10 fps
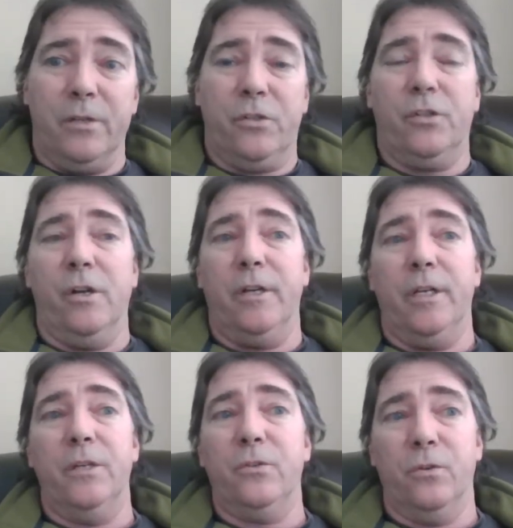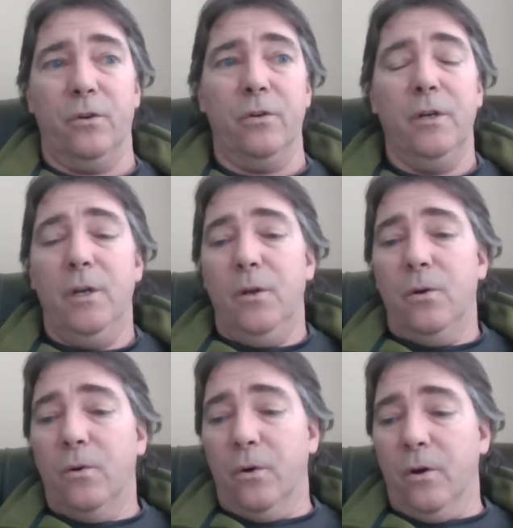sonnet or
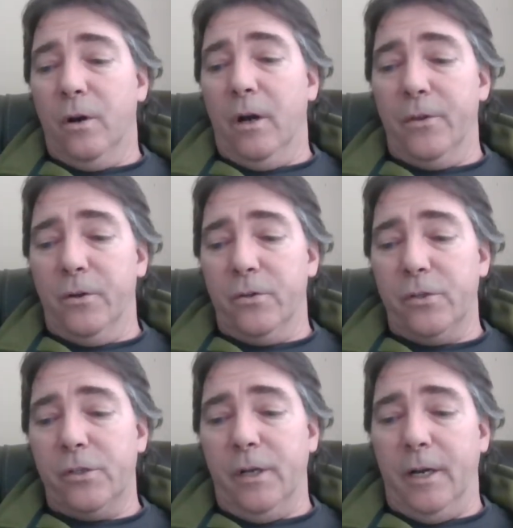others,